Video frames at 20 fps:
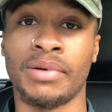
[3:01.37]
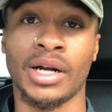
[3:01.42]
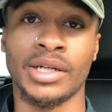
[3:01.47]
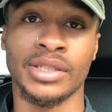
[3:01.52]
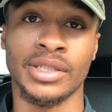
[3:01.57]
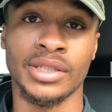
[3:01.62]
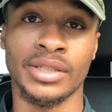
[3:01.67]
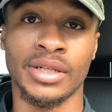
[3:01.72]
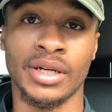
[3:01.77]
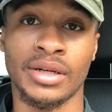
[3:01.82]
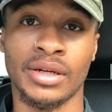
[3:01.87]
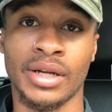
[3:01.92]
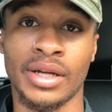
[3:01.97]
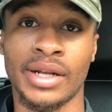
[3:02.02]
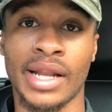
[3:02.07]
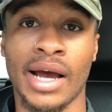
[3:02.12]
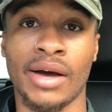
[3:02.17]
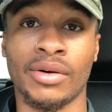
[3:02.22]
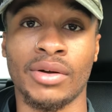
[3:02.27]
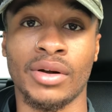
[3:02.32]
project done,
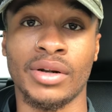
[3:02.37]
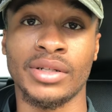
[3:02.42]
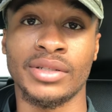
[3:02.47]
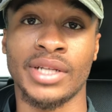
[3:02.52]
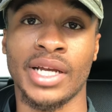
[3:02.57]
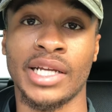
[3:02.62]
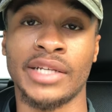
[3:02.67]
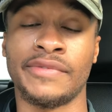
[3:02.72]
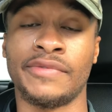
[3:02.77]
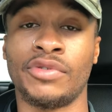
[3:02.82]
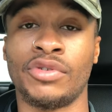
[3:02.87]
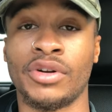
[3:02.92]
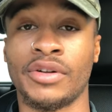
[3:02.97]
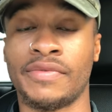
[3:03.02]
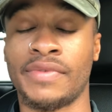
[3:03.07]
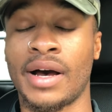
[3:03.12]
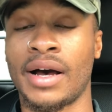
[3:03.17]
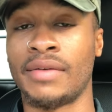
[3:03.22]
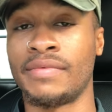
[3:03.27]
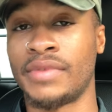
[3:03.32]
and now it only takes 4 to
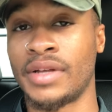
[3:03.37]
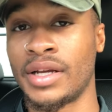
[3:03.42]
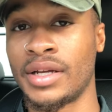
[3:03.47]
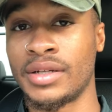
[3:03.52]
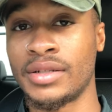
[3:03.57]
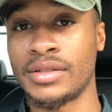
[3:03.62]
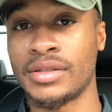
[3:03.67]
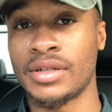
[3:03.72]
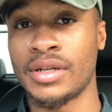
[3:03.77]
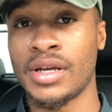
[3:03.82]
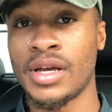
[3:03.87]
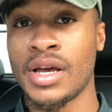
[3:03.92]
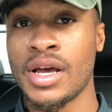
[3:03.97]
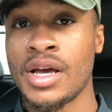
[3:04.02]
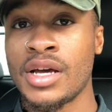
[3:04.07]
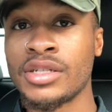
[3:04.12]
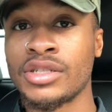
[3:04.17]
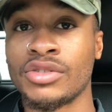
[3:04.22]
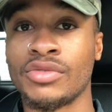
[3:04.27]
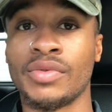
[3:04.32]
5 days.
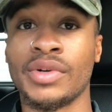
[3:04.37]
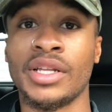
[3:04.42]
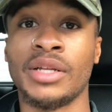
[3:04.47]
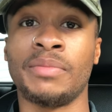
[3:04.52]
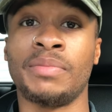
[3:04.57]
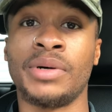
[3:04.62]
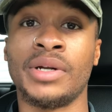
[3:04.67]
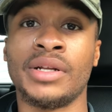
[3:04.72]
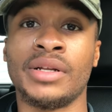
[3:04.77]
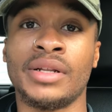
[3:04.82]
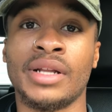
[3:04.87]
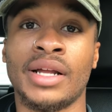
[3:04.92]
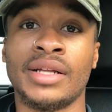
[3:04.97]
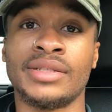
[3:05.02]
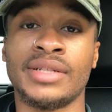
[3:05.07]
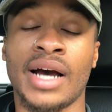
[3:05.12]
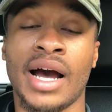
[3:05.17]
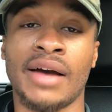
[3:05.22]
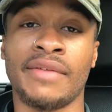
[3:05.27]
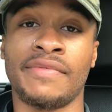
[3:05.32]
So really putting in
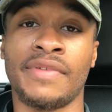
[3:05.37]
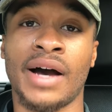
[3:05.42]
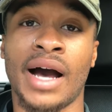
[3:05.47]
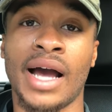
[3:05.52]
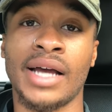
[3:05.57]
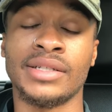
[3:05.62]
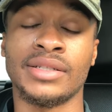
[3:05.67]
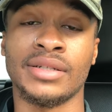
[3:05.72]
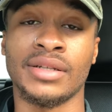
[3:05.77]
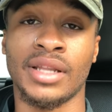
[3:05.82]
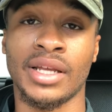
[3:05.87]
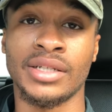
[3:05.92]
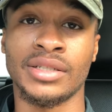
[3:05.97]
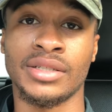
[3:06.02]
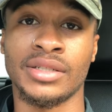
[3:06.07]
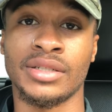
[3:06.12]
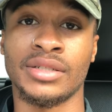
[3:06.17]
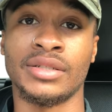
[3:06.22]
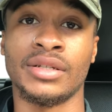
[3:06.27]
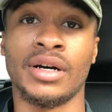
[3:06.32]
that time for
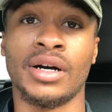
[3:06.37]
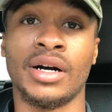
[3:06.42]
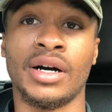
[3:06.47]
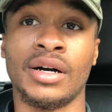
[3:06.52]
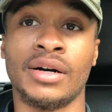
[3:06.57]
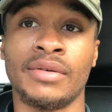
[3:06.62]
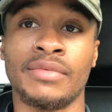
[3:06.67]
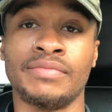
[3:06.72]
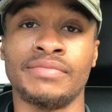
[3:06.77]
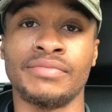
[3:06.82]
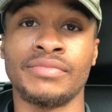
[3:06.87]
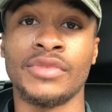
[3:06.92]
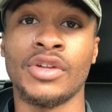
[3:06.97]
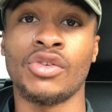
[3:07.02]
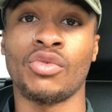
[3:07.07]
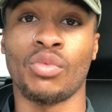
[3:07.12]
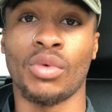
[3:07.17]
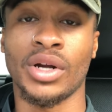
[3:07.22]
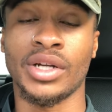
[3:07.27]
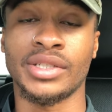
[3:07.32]
isolation
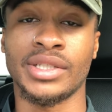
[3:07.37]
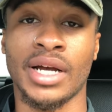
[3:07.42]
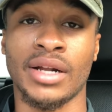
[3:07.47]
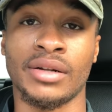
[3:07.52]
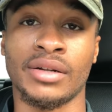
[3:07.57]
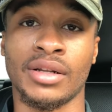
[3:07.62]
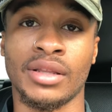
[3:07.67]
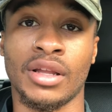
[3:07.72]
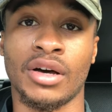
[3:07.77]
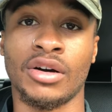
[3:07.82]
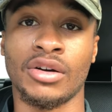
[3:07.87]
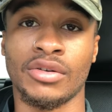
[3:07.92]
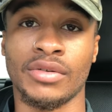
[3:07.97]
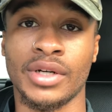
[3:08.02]
works out in the long